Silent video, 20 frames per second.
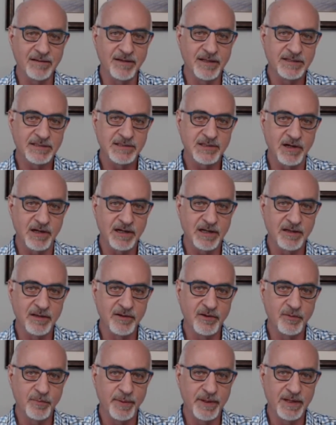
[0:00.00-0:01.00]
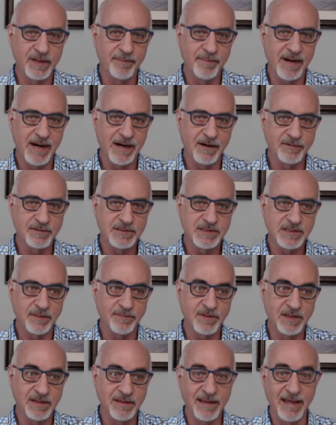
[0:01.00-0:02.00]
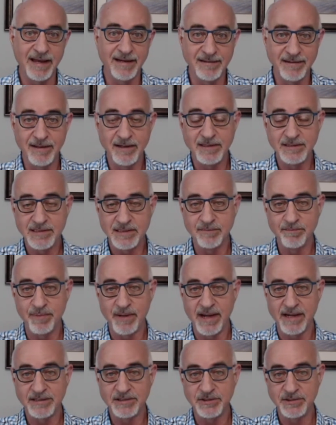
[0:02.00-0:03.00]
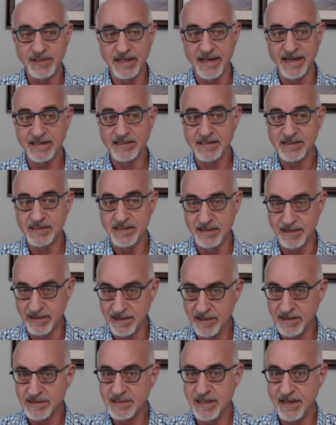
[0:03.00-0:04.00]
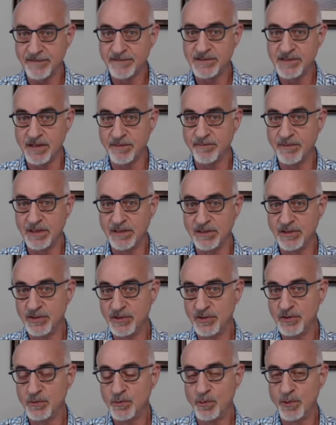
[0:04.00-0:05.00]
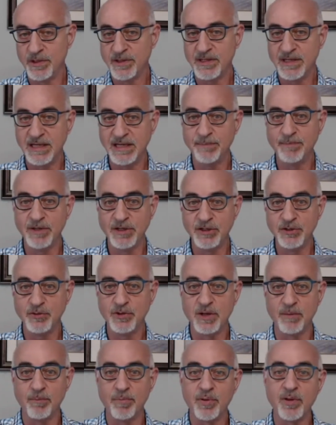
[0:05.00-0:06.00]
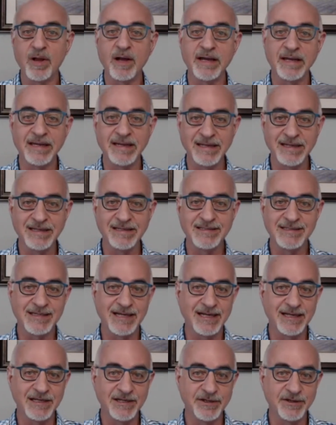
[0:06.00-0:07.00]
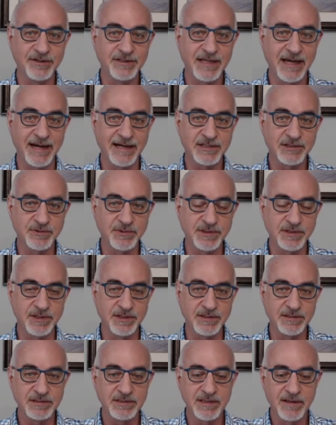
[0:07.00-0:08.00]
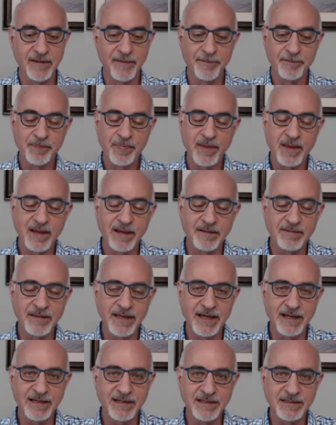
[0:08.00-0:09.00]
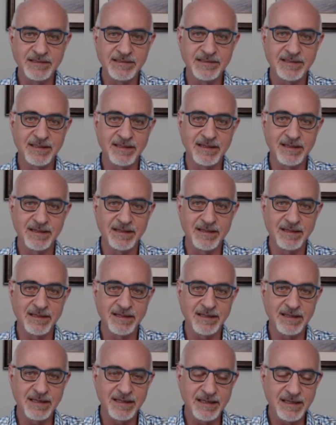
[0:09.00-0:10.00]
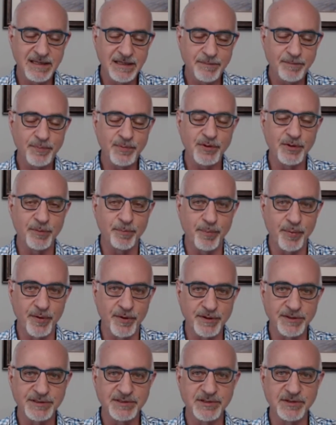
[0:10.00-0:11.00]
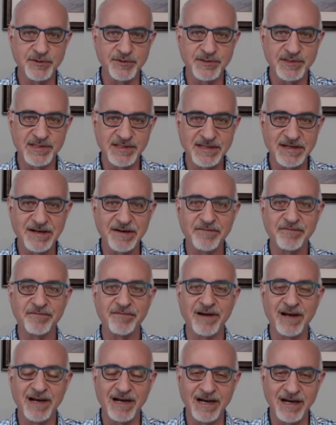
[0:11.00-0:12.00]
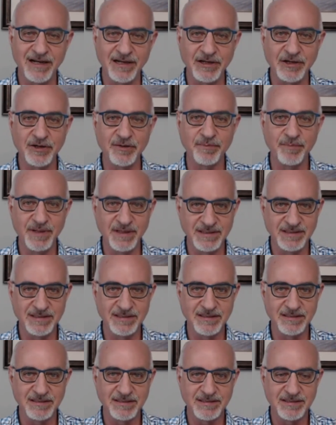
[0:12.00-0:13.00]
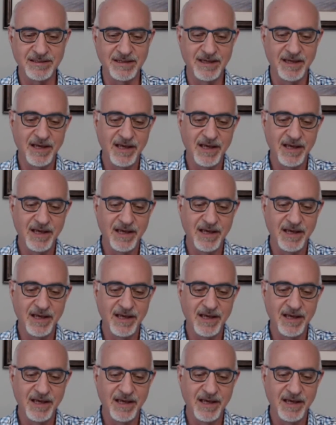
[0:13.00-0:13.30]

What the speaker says: let's talk a little bit about something that does impact your taxes and does have something to do with keeping you compliant inside of your tax returns. And that is keep your personal stuff out of your business.